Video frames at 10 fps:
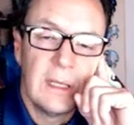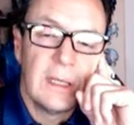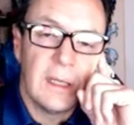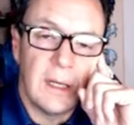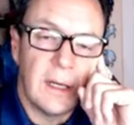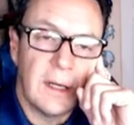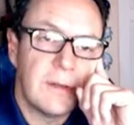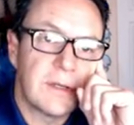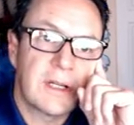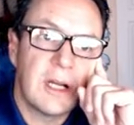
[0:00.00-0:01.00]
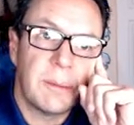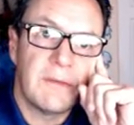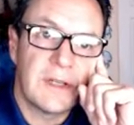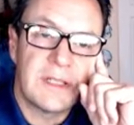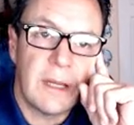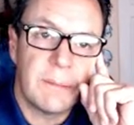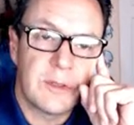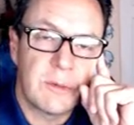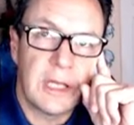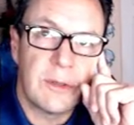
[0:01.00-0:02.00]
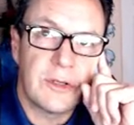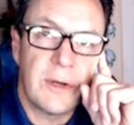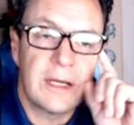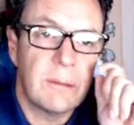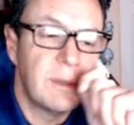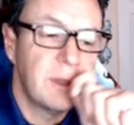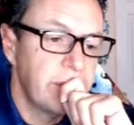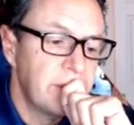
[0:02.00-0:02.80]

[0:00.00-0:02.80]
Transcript: Uh, there's a couple of examples where they were trying to build